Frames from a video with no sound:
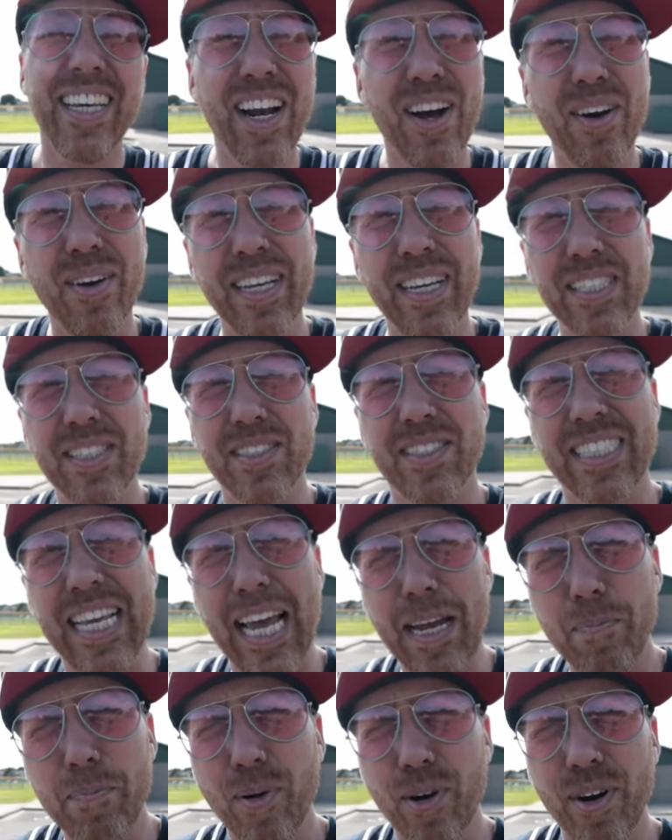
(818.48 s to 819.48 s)
you know, is
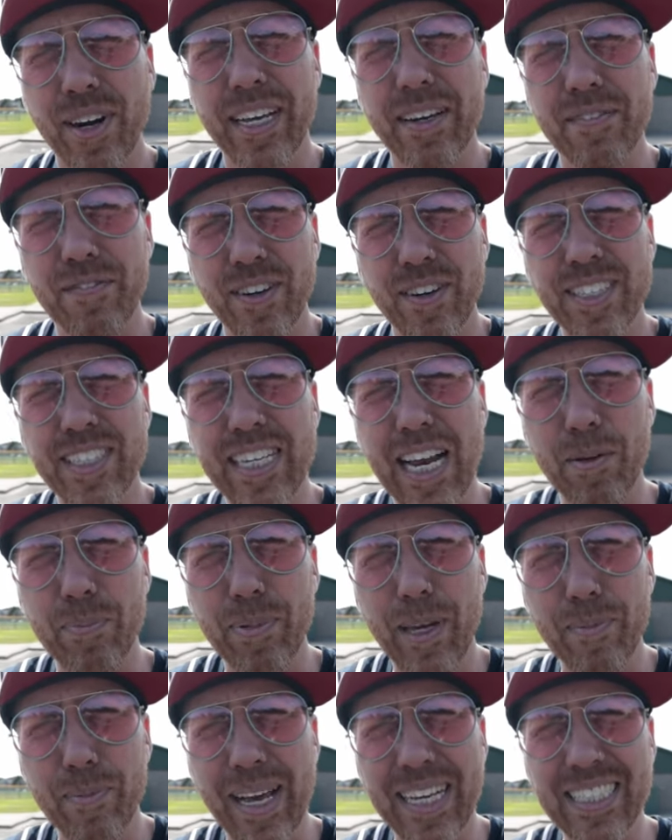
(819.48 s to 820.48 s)
skateboarding and freestyle
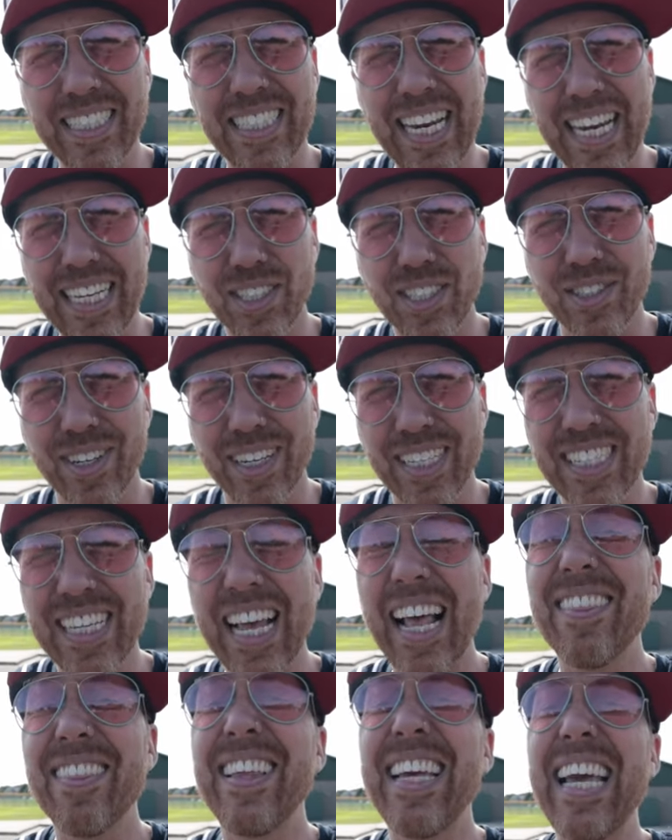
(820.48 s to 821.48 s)
BMX dangerous?
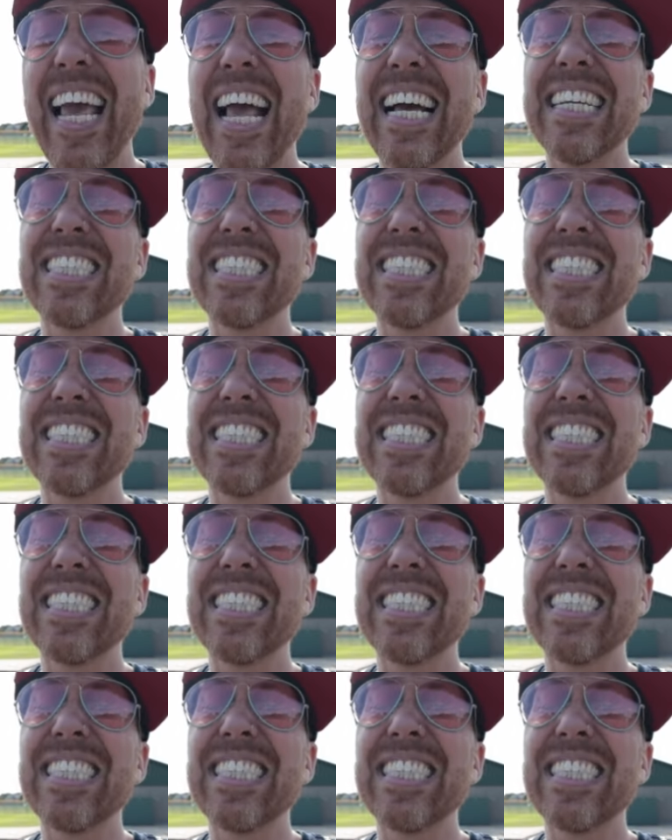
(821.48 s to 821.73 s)
The